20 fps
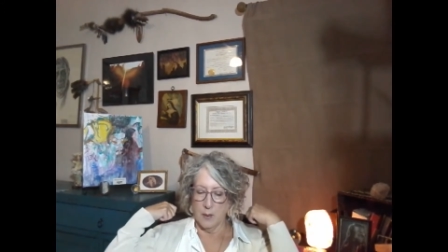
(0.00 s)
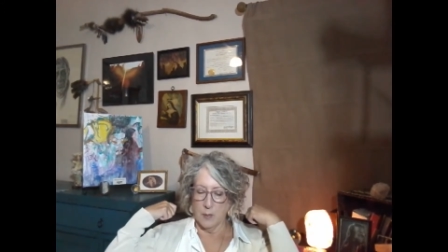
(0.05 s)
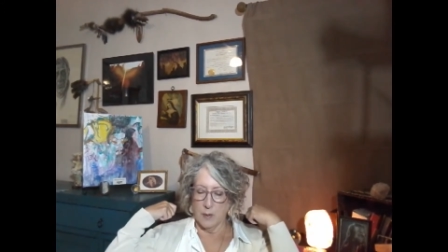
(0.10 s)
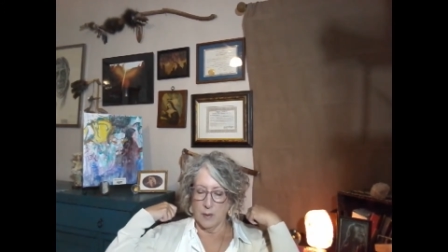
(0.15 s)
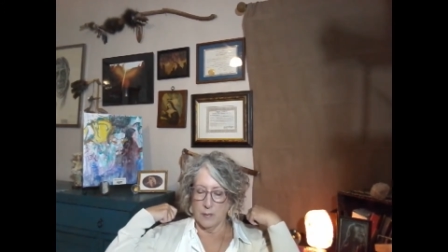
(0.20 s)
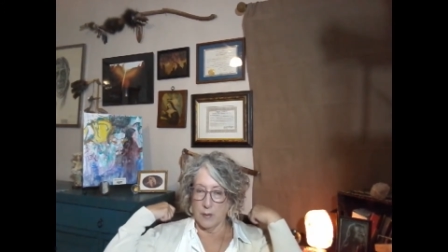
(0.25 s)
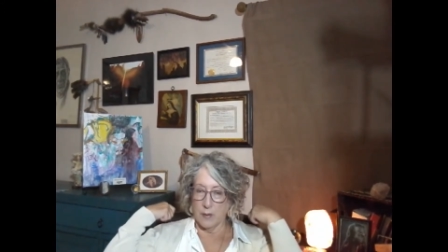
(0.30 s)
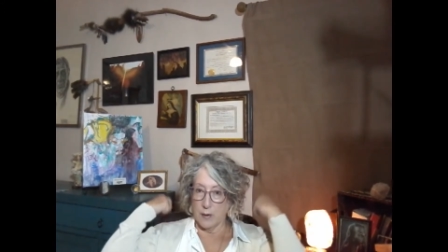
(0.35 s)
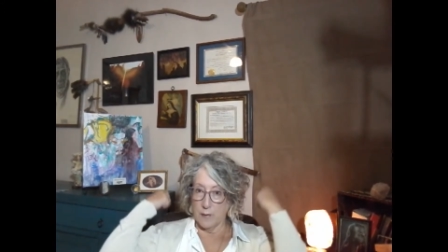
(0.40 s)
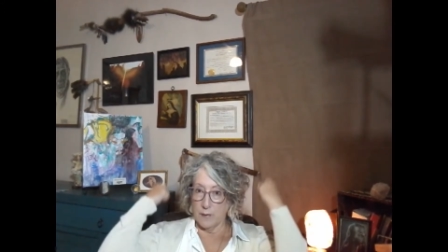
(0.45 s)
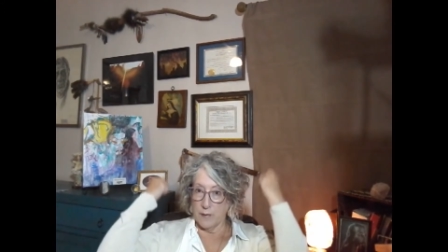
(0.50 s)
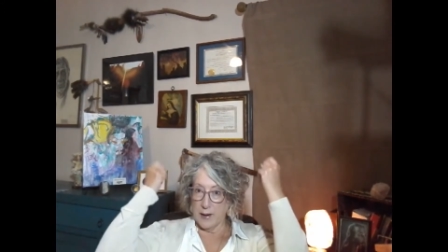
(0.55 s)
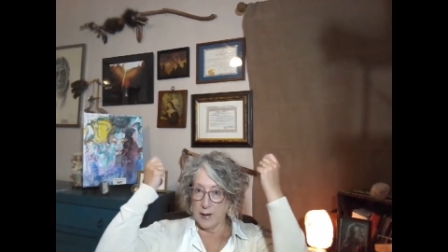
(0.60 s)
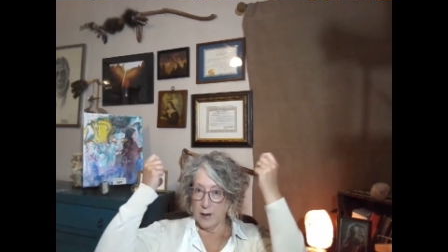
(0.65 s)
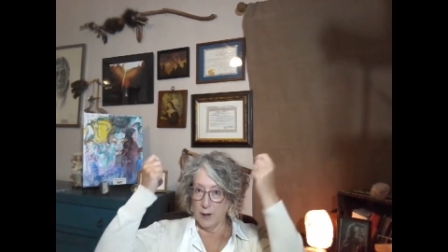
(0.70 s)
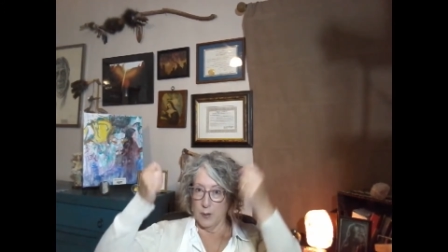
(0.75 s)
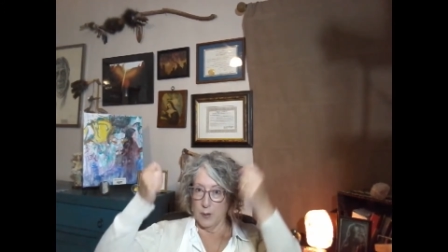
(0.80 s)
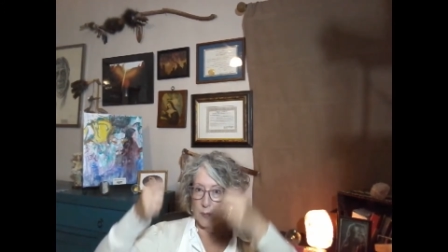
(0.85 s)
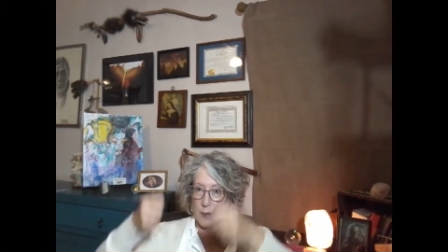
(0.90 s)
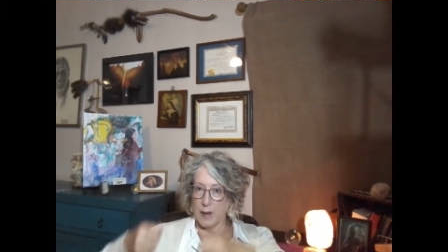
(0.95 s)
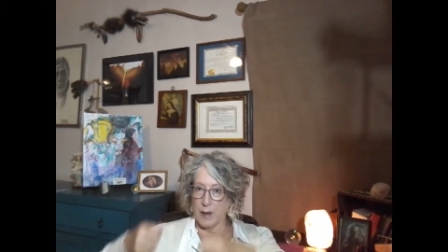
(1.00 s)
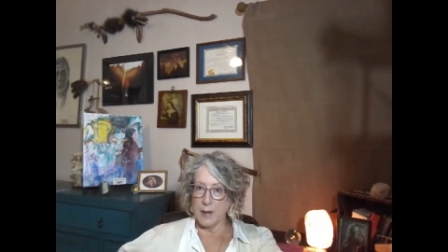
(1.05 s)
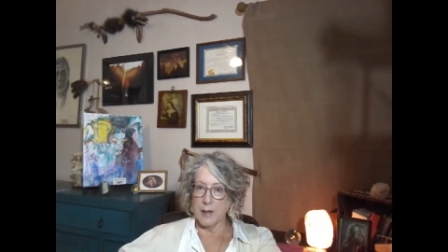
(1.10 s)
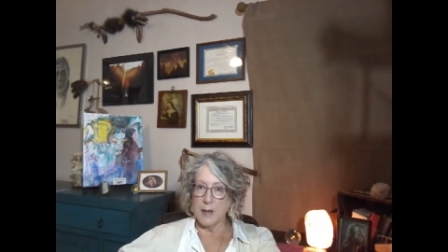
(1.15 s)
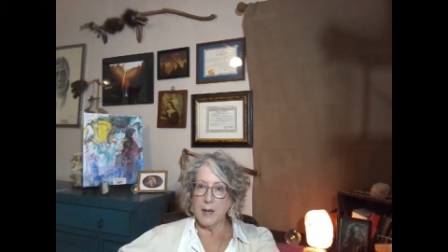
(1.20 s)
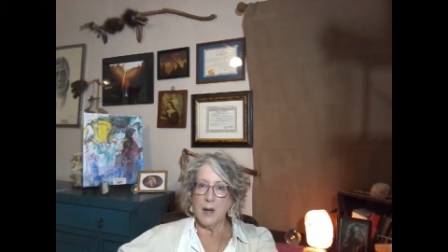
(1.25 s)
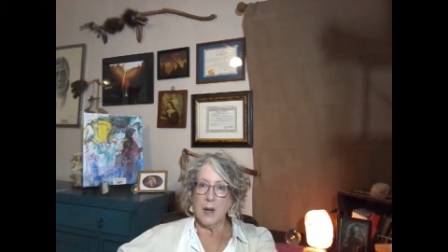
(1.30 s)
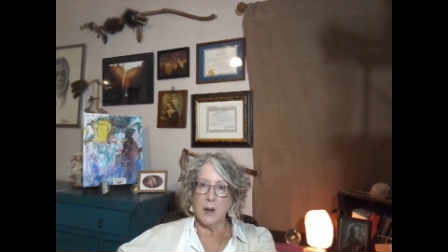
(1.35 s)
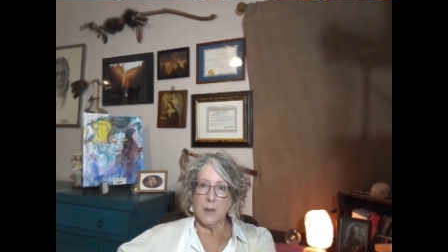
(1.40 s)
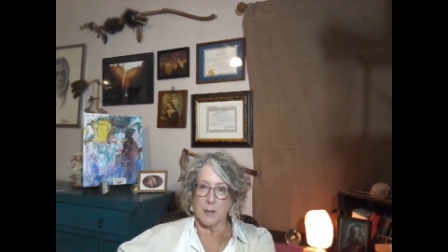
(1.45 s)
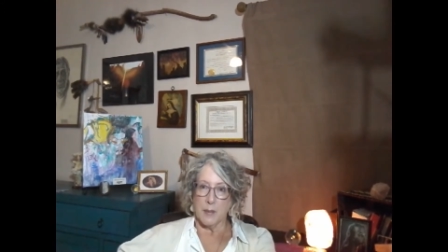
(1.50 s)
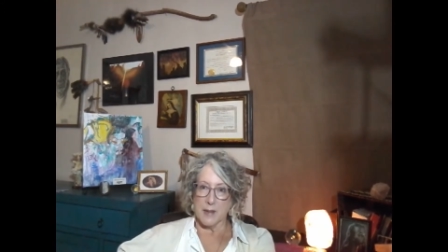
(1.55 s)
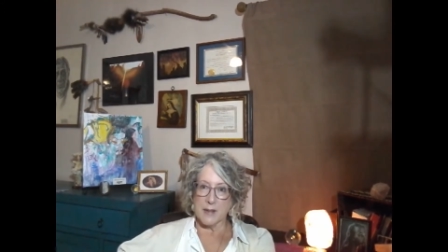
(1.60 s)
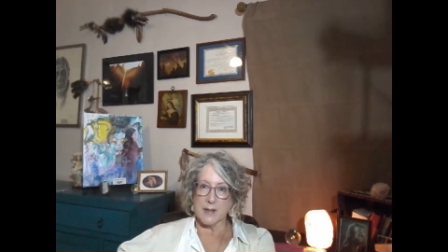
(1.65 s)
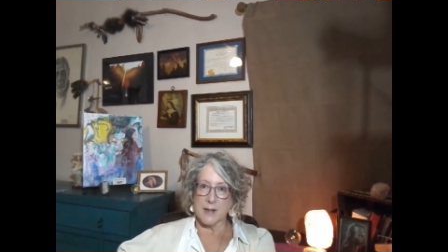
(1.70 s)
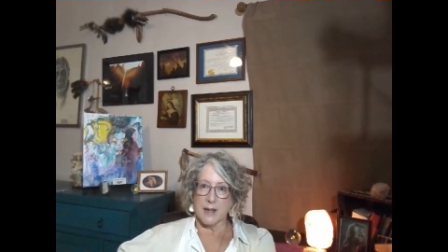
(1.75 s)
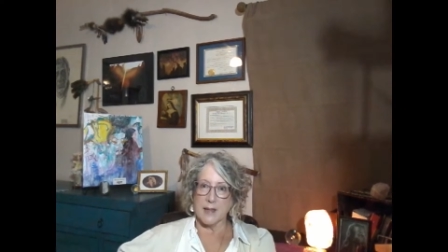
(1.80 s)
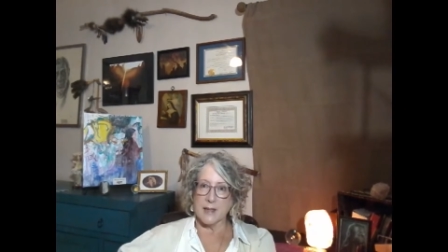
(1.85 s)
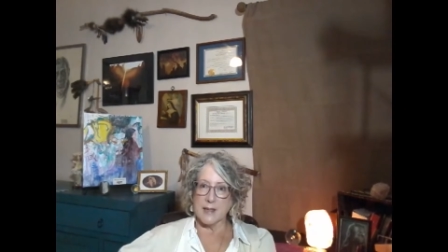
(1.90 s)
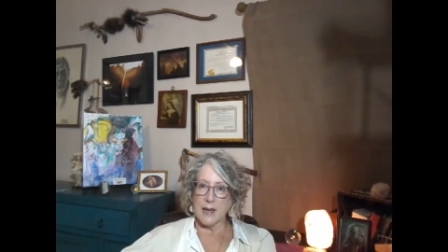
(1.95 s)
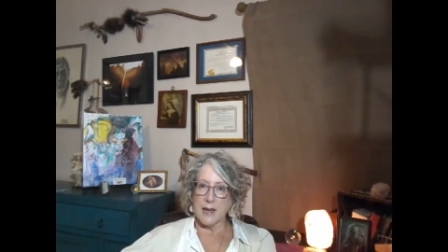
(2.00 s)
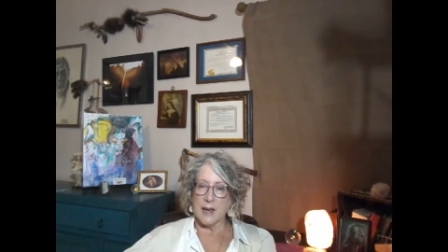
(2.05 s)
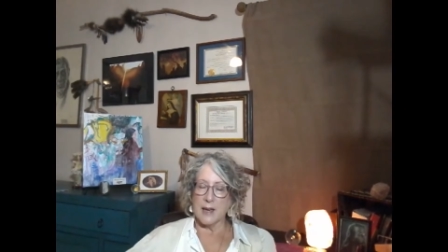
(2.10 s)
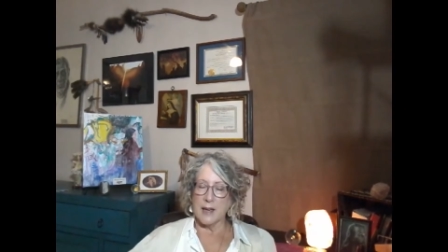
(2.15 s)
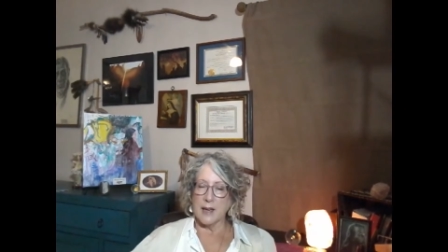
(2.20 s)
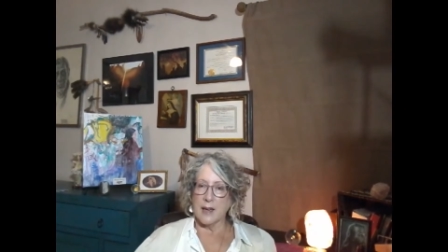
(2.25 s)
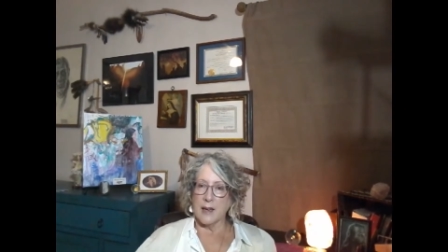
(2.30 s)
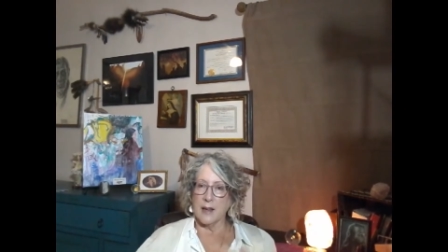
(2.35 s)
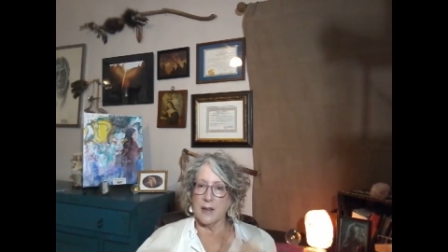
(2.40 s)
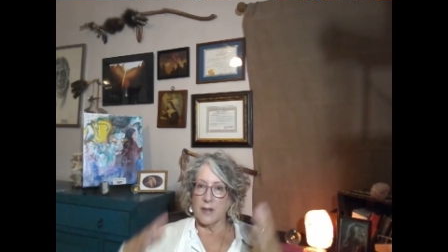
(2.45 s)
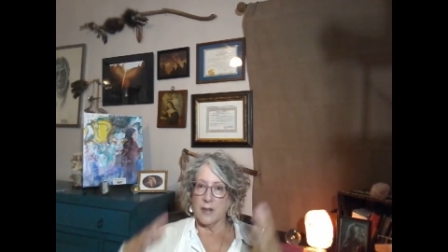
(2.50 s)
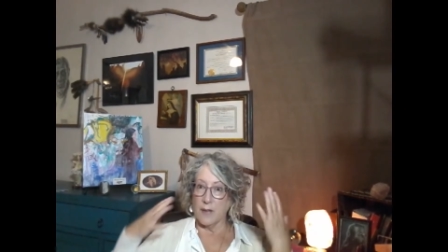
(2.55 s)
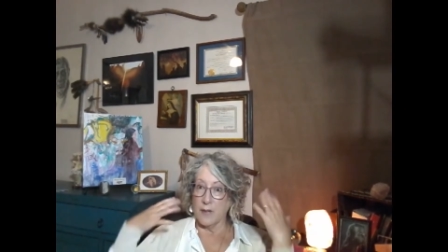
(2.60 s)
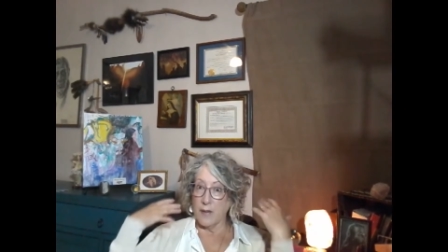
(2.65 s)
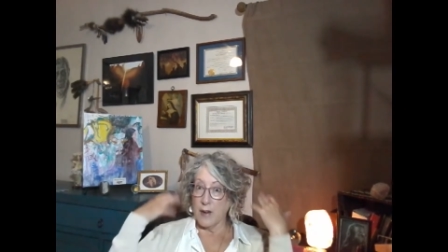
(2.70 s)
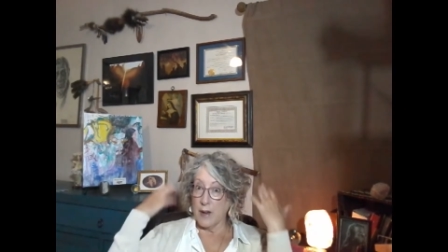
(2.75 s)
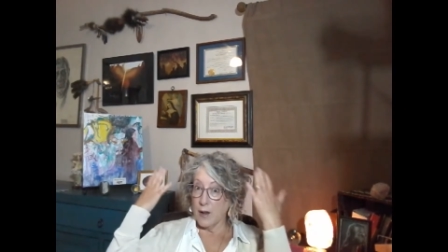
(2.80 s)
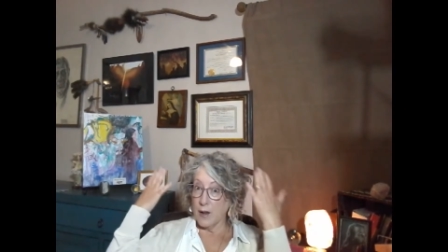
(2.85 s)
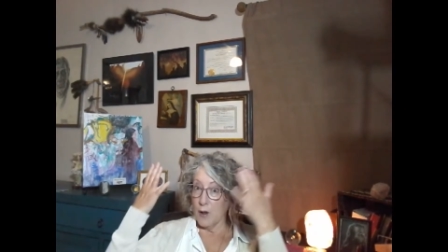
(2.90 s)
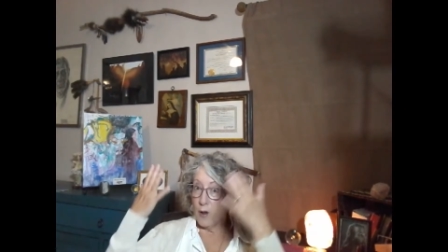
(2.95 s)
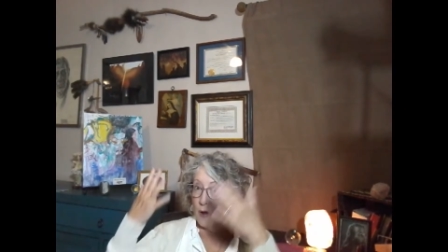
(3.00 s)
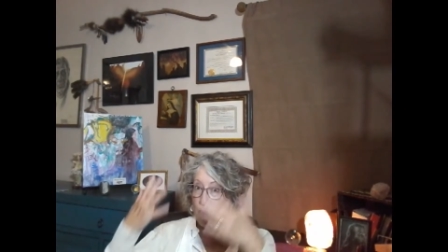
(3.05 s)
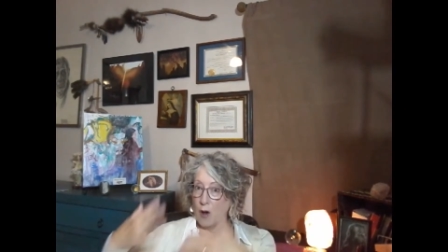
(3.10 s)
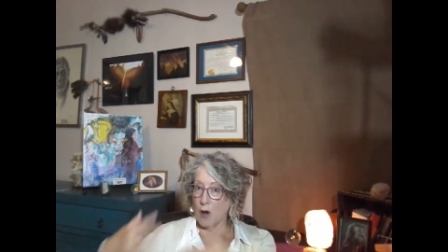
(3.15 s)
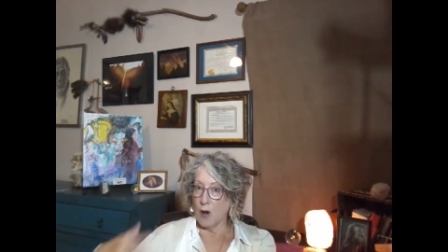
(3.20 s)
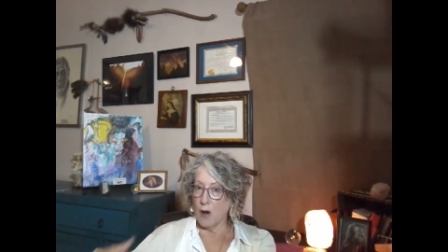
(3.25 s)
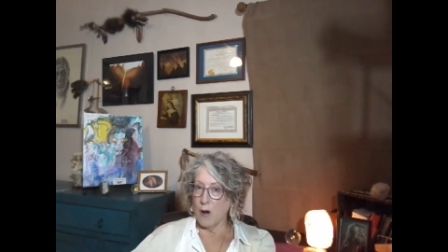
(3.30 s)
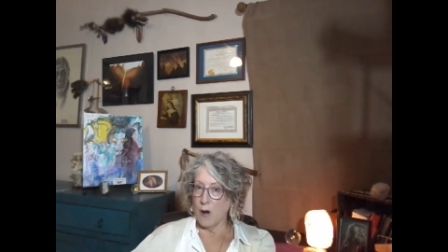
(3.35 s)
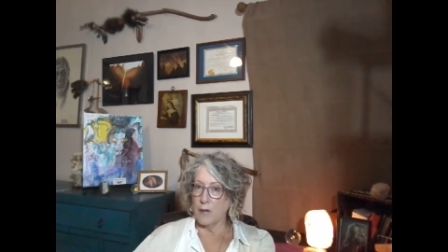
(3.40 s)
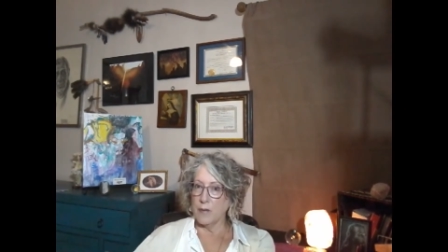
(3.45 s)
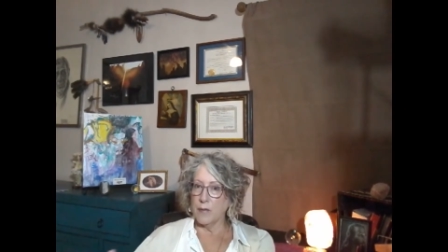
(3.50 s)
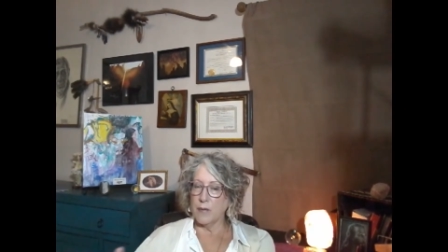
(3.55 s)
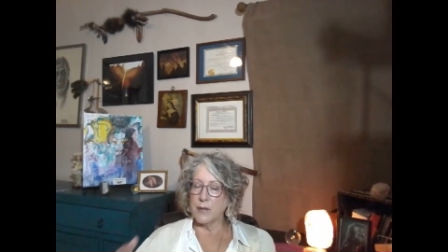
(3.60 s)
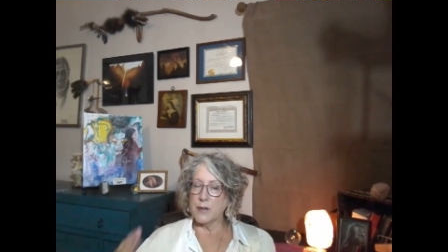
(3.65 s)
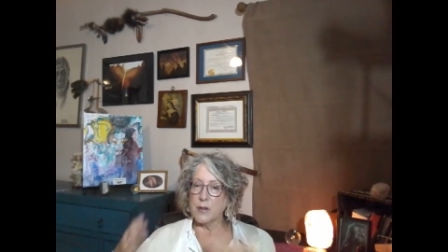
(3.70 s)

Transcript: whatever, a veil, right? But it's like taking the veil off.